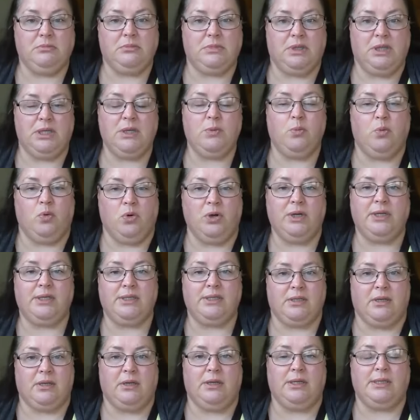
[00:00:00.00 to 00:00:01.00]
the
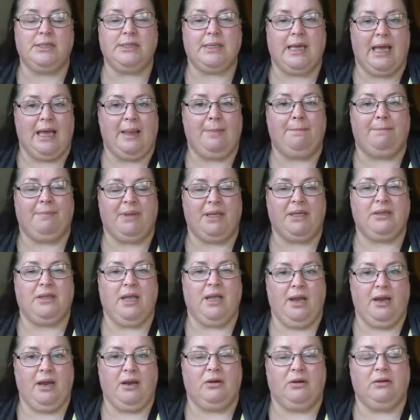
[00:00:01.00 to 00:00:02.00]
warning signs can be
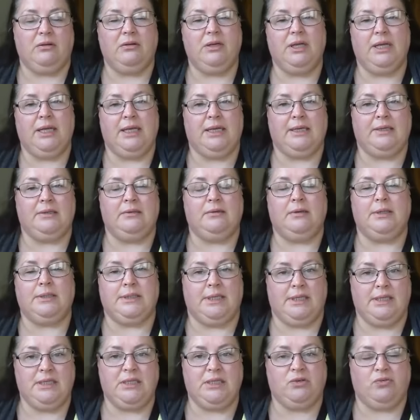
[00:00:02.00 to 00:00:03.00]
there in a
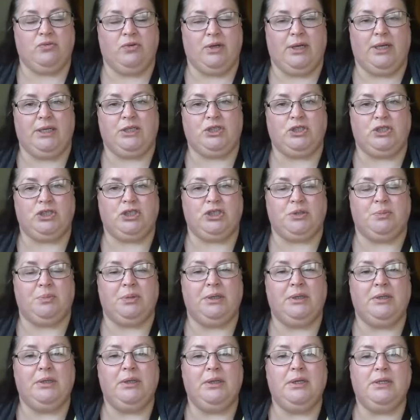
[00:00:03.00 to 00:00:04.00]
dating
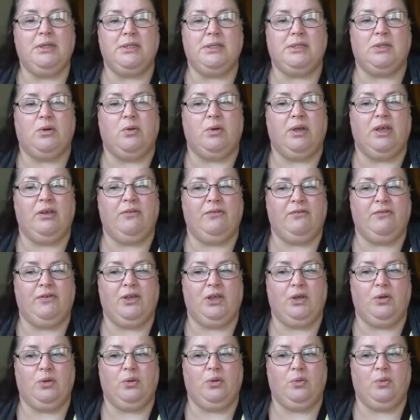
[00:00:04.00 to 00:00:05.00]
relationship. So if
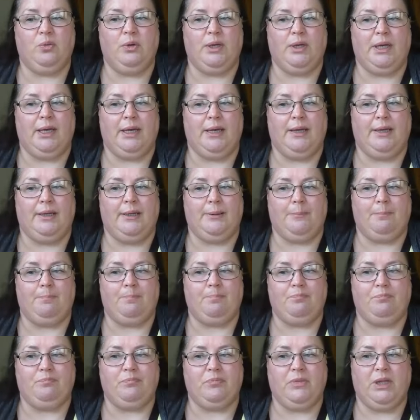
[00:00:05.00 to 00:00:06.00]
you,
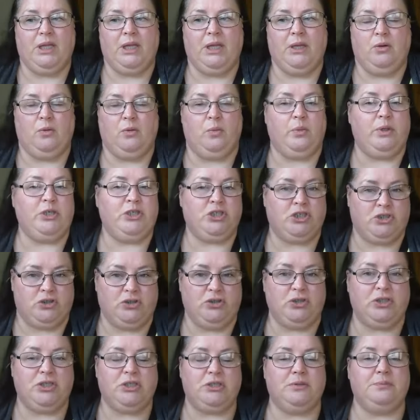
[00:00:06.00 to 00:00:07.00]
um, you know, we
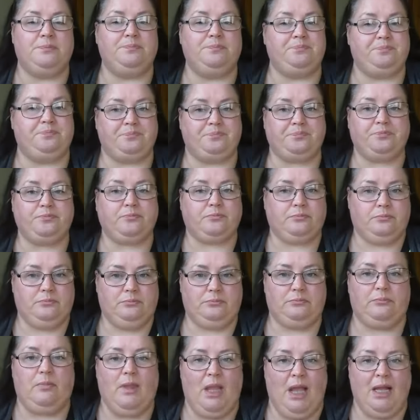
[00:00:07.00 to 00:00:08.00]
should,
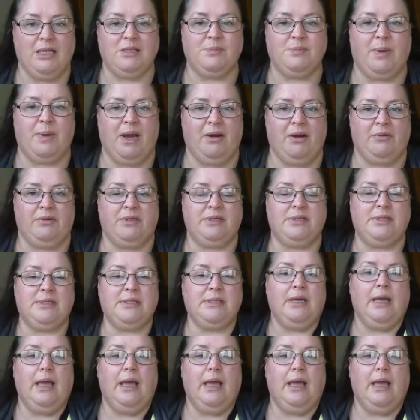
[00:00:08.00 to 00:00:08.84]
as parents,